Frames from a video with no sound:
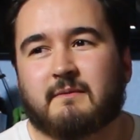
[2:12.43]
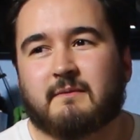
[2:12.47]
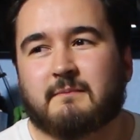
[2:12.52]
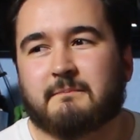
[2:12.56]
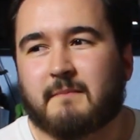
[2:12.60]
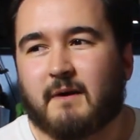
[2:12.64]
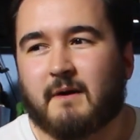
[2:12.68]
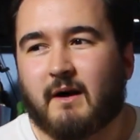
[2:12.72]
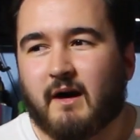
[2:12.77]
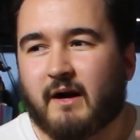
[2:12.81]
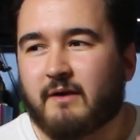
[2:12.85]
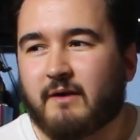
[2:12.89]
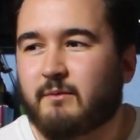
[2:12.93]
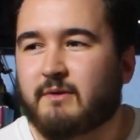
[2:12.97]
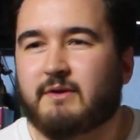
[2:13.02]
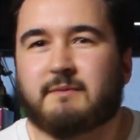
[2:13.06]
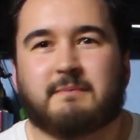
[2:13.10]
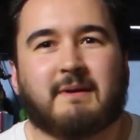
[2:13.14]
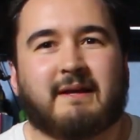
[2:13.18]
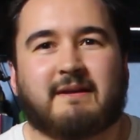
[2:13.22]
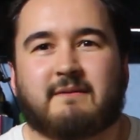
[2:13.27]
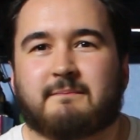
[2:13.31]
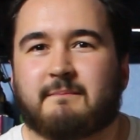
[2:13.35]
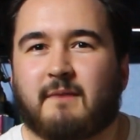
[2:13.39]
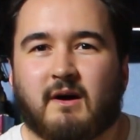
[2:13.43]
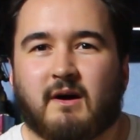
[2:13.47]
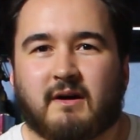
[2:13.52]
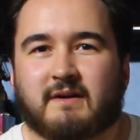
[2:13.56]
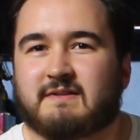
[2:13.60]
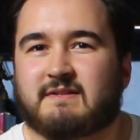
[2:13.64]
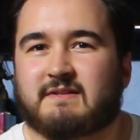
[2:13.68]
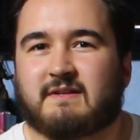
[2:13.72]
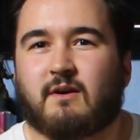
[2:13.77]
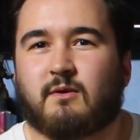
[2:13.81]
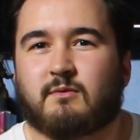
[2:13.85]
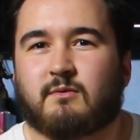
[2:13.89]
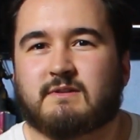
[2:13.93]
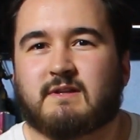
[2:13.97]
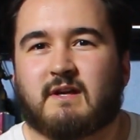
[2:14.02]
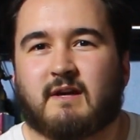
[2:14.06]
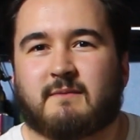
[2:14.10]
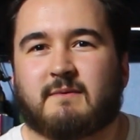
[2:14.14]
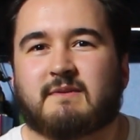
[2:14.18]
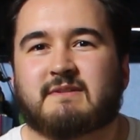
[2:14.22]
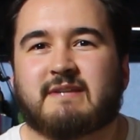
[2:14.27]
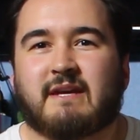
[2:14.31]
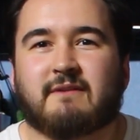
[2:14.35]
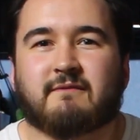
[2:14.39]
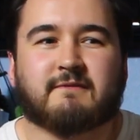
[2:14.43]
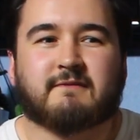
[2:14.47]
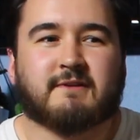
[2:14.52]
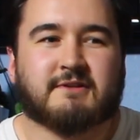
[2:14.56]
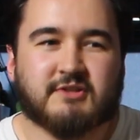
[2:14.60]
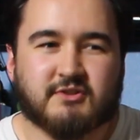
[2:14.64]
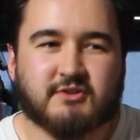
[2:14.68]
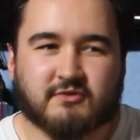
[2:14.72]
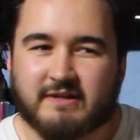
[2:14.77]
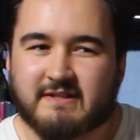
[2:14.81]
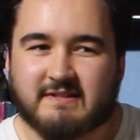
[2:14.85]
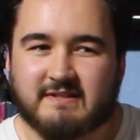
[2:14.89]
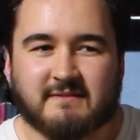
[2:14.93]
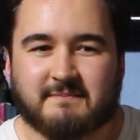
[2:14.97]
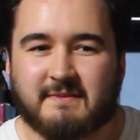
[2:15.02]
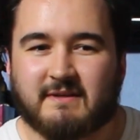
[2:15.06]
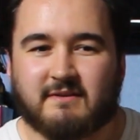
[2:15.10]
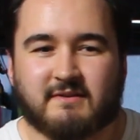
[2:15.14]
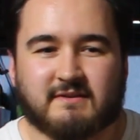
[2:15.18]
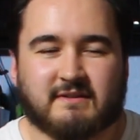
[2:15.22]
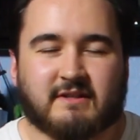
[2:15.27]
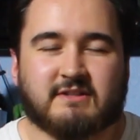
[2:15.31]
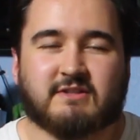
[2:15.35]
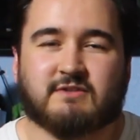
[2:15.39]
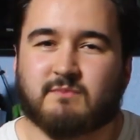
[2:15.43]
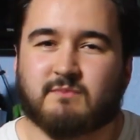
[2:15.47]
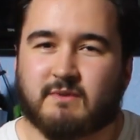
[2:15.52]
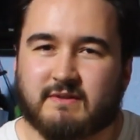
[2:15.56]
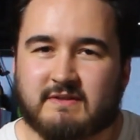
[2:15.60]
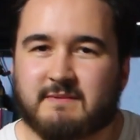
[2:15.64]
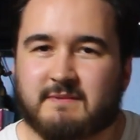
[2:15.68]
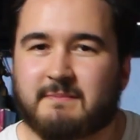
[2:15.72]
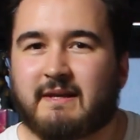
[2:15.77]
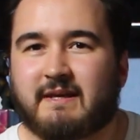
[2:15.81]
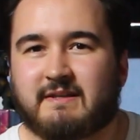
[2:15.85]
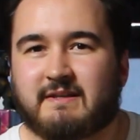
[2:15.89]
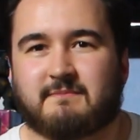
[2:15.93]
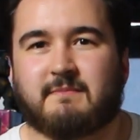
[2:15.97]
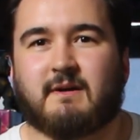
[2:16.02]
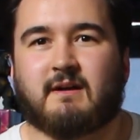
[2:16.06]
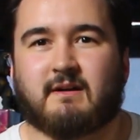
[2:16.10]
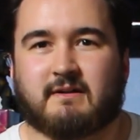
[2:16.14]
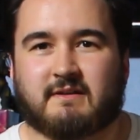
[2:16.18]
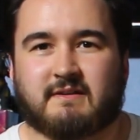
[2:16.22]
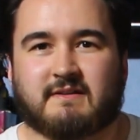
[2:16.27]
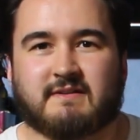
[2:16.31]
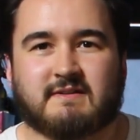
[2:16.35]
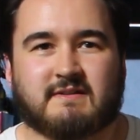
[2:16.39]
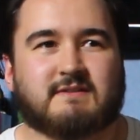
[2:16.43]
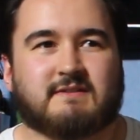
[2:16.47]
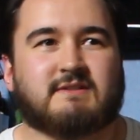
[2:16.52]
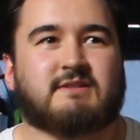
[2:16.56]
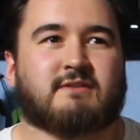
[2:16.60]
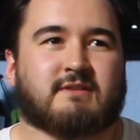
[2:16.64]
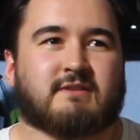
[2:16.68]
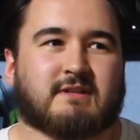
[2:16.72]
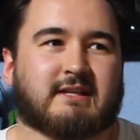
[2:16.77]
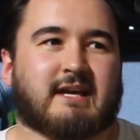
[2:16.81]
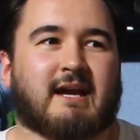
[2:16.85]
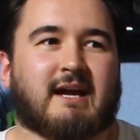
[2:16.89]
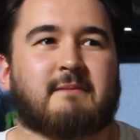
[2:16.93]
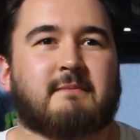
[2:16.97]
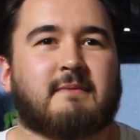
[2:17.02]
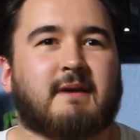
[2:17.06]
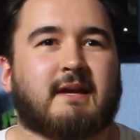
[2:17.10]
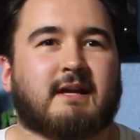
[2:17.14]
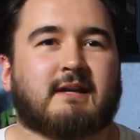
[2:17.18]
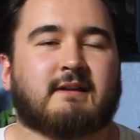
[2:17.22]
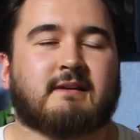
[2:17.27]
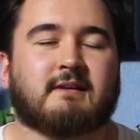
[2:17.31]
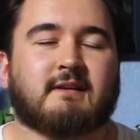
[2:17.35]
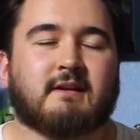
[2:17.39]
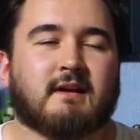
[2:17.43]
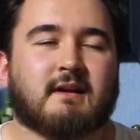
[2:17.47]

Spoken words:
I wanted to play as Marcus the whole time. I was getting frustrated because I just wanted to play as Marcus during the campaign.